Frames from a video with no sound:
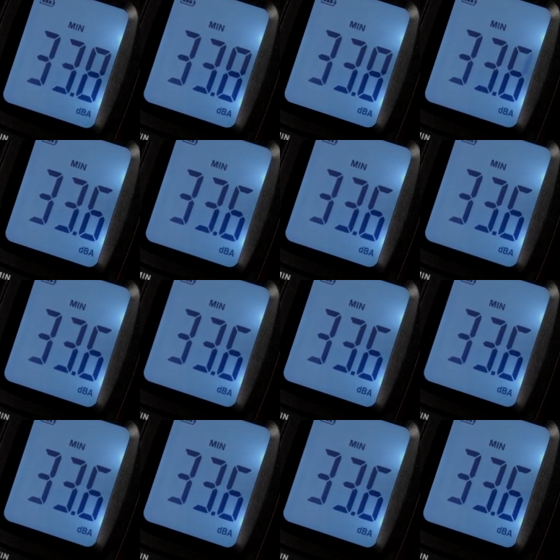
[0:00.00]

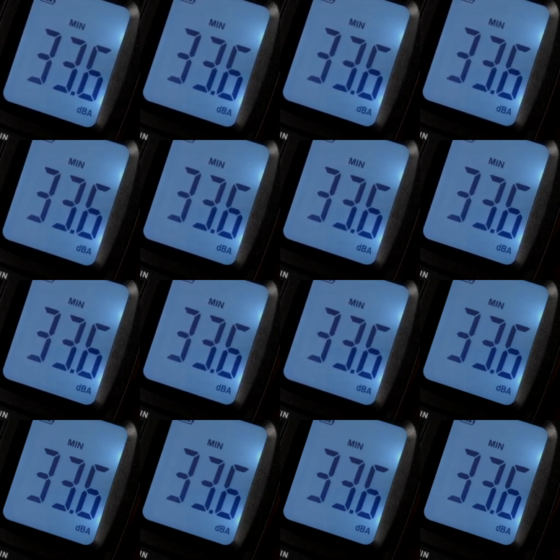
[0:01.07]

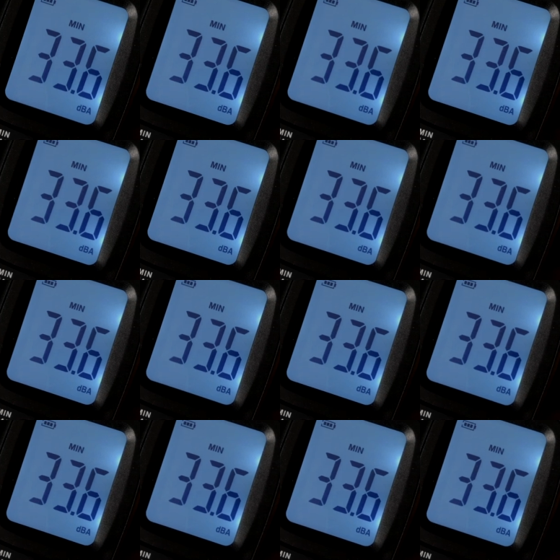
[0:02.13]

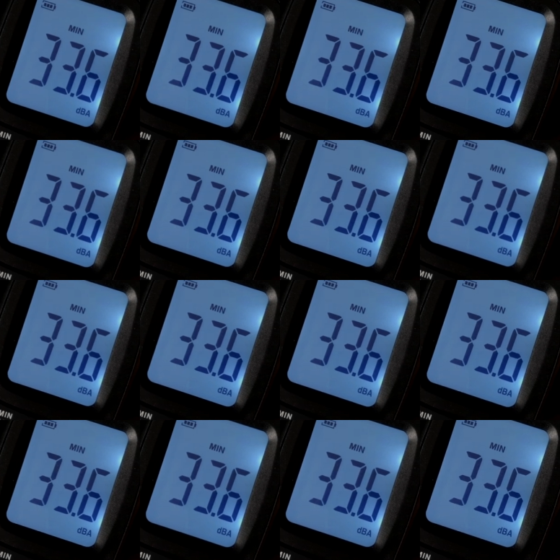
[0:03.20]

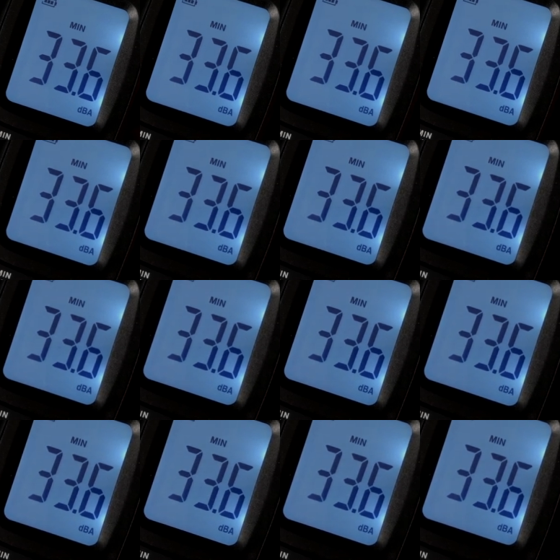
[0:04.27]

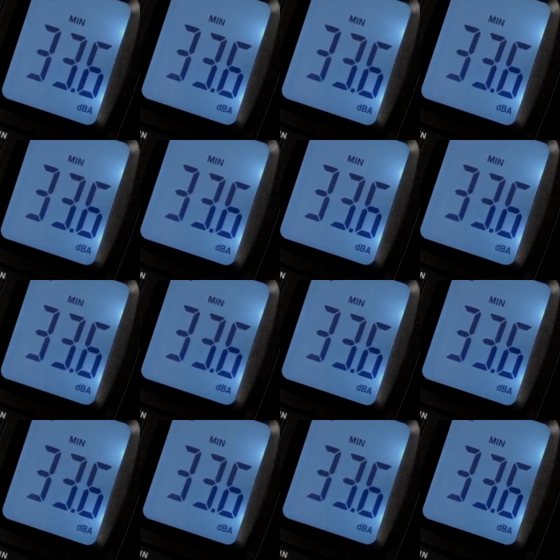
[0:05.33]

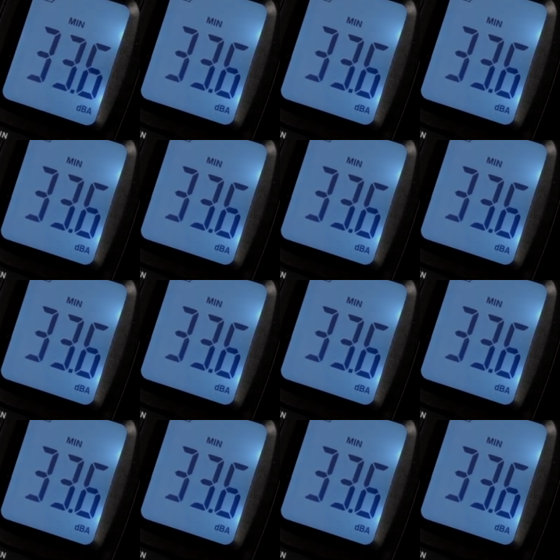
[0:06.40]
Nobody speaks.